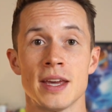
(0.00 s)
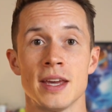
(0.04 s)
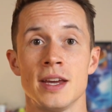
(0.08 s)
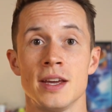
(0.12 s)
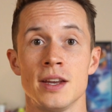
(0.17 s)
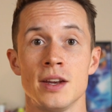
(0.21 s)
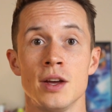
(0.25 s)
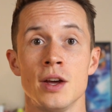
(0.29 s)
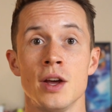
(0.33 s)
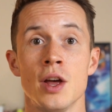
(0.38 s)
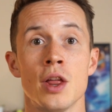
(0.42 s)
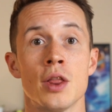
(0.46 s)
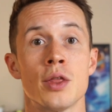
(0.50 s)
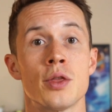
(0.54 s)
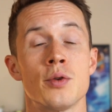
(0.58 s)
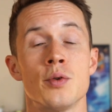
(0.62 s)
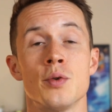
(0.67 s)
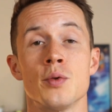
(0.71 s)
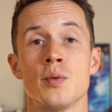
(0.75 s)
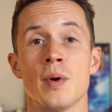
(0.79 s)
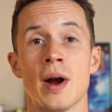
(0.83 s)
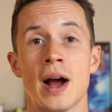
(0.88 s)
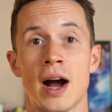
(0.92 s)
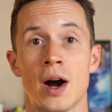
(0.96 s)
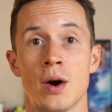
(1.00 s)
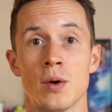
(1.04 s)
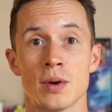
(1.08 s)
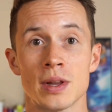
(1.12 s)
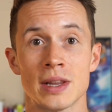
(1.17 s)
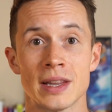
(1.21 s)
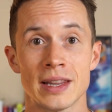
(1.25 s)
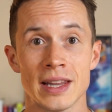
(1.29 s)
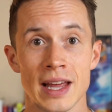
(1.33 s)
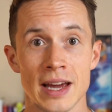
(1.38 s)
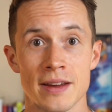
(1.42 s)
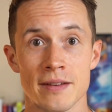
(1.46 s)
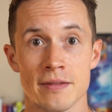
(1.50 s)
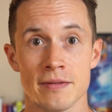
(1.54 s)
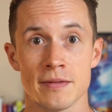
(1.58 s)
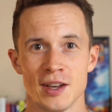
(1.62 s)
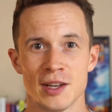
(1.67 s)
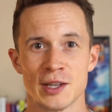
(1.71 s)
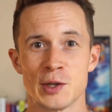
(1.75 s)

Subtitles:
in throughout life.